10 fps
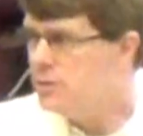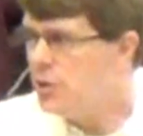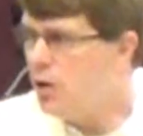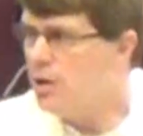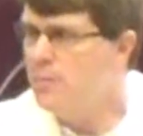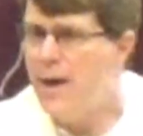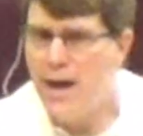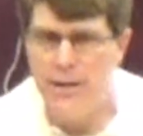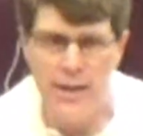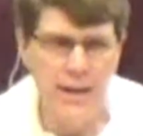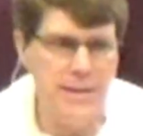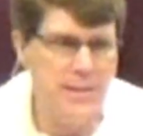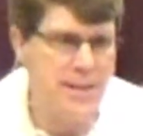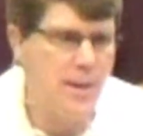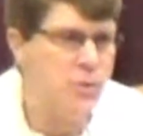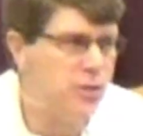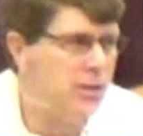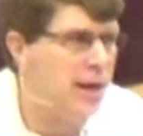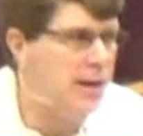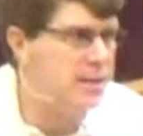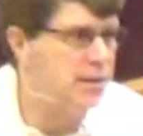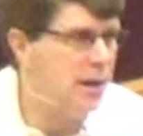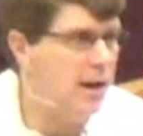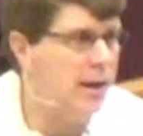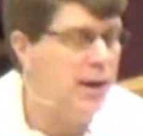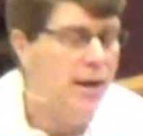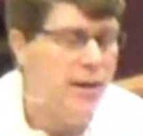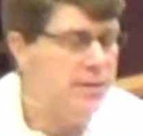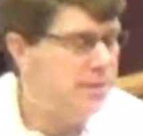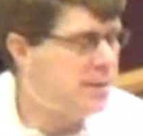talk about and conceptualize God.